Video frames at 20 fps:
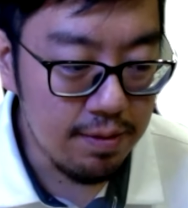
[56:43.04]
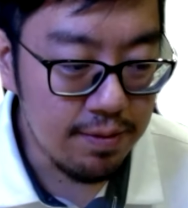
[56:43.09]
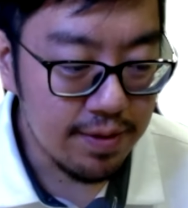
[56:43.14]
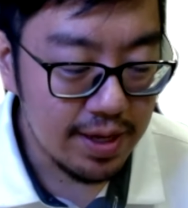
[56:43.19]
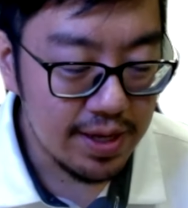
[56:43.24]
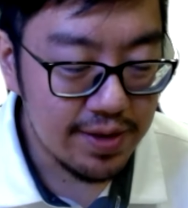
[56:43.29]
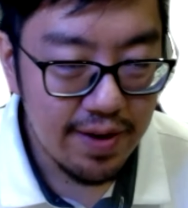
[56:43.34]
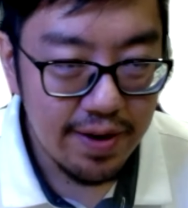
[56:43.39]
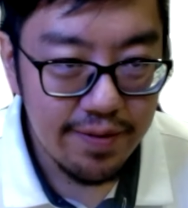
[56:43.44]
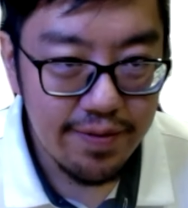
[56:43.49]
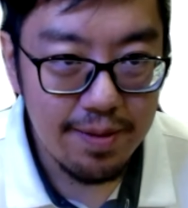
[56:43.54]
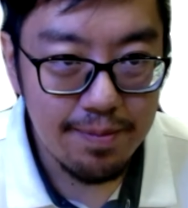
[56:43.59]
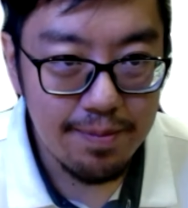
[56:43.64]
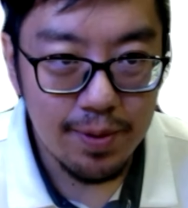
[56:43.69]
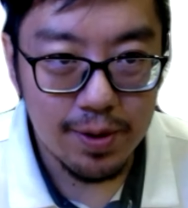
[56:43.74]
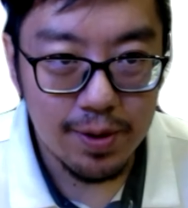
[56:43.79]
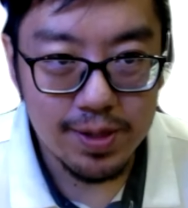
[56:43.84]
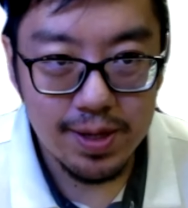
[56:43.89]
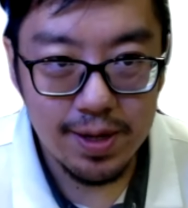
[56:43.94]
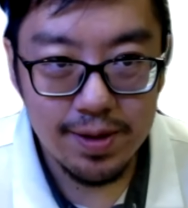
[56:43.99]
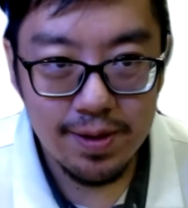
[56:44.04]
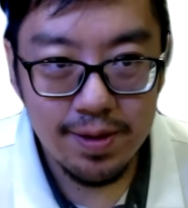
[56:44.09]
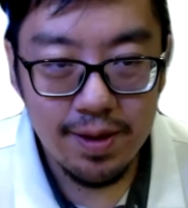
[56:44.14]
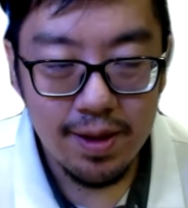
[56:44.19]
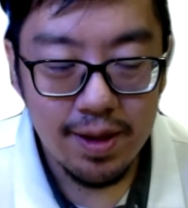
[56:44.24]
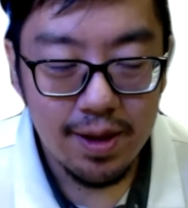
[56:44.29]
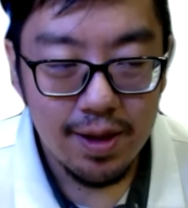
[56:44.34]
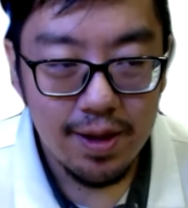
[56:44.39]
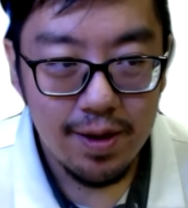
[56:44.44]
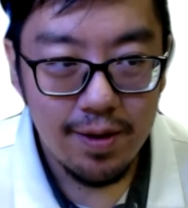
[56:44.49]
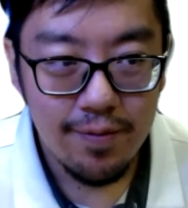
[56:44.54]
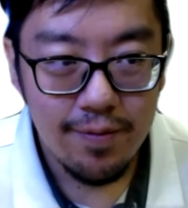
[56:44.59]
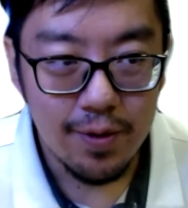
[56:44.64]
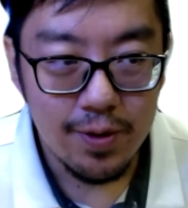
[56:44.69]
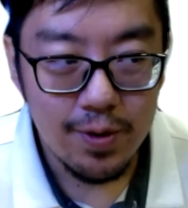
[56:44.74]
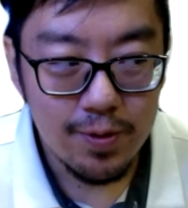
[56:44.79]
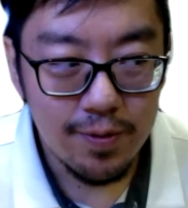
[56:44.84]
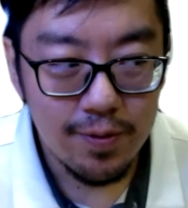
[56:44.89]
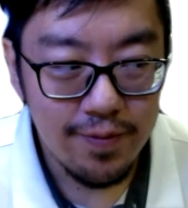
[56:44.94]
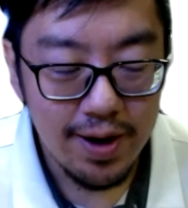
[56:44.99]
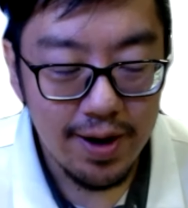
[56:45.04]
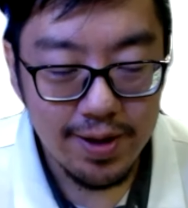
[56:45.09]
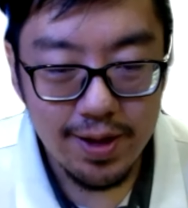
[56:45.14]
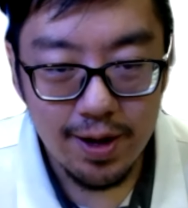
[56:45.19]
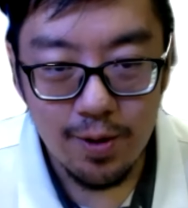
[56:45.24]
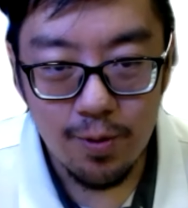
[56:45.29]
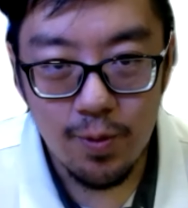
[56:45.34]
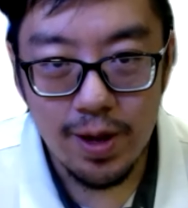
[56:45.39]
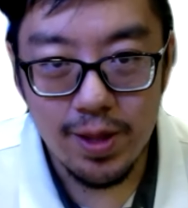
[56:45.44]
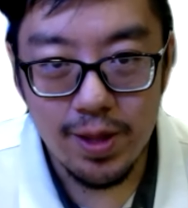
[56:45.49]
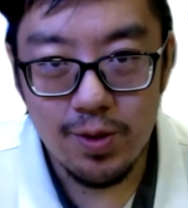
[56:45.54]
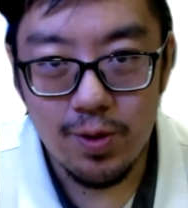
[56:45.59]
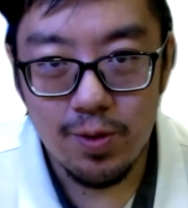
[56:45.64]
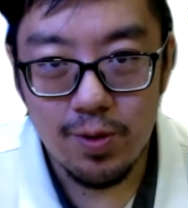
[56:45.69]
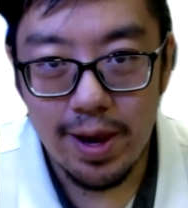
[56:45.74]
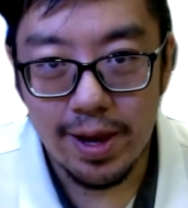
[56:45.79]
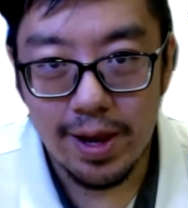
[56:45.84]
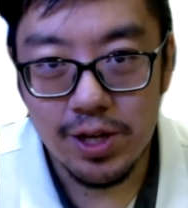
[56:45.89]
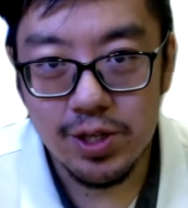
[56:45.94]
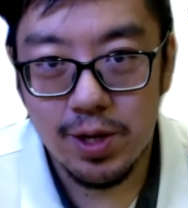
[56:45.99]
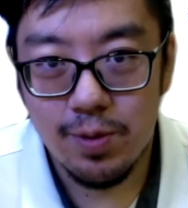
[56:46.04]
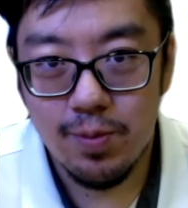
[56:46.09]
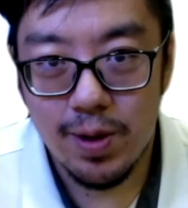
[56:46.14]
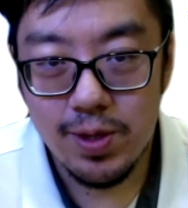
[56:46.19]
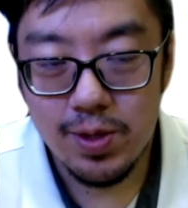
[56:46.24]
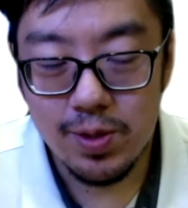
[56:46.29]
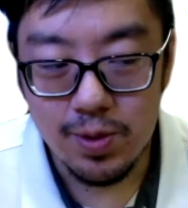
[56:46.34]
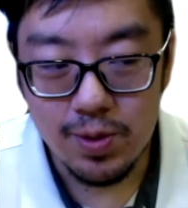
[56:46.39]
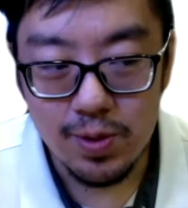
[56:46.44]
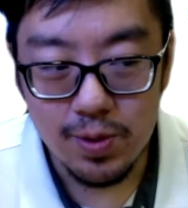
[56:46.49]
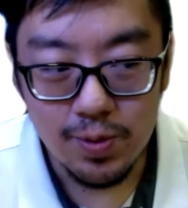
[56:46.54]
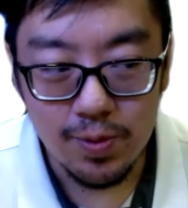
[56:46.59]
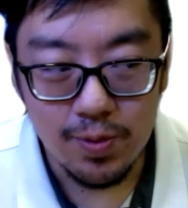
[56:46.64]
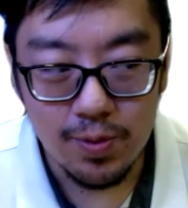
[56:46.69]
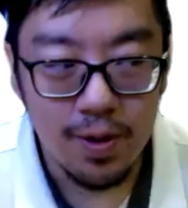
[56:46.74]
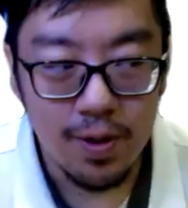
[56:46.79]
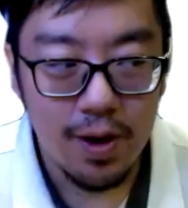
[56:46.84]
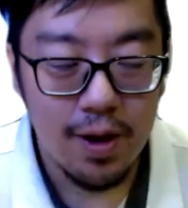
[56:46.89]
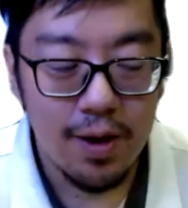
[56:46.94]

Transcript: it's very, very important for you to find out what do you actually want to do.